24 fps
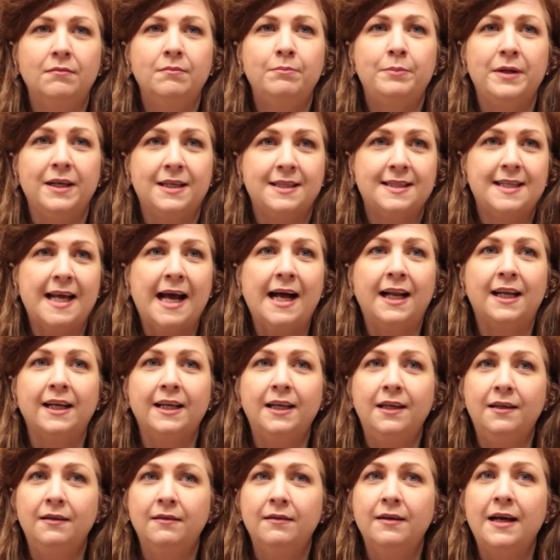Big
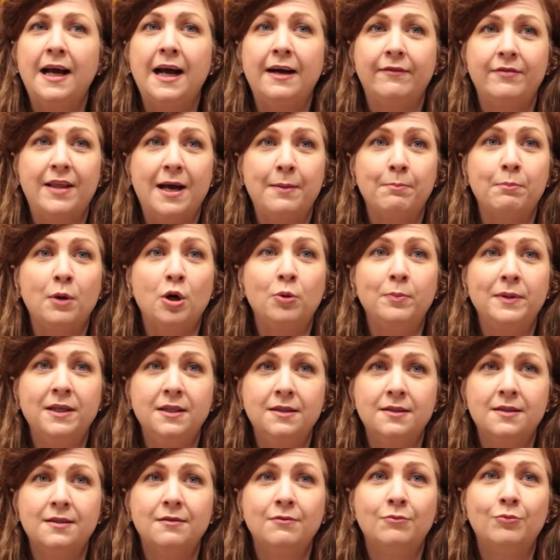Sally have that
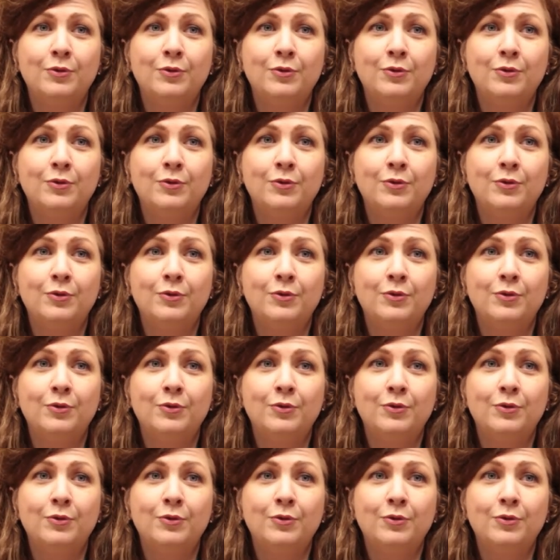moment,